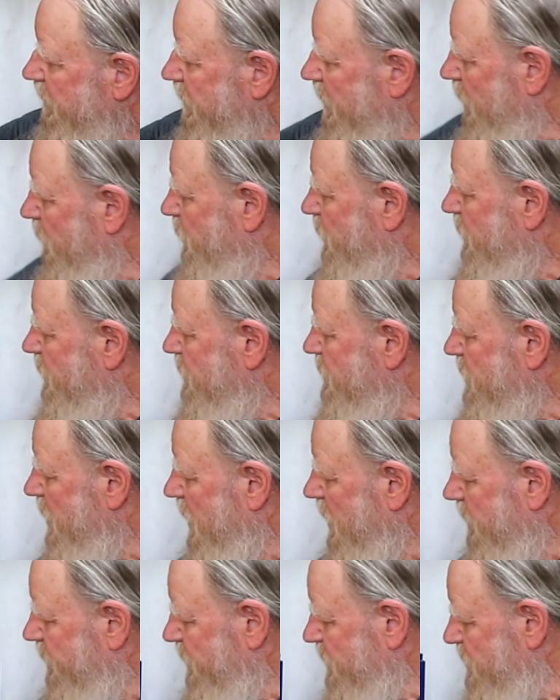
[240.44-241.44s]
that when the
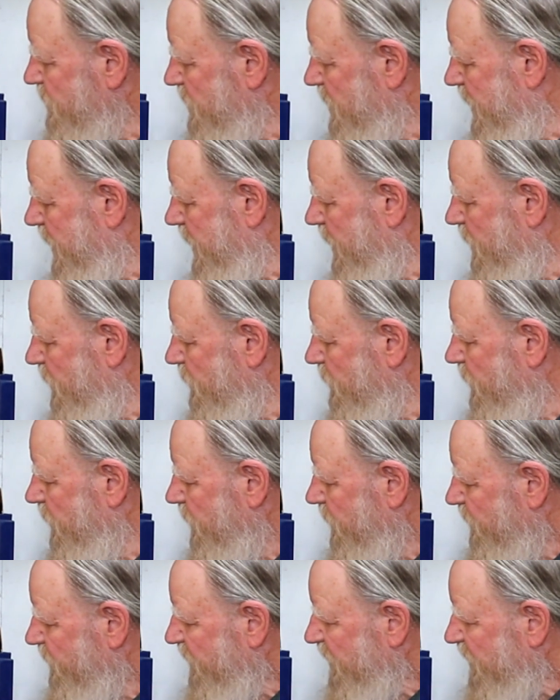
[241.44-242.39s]
top is down,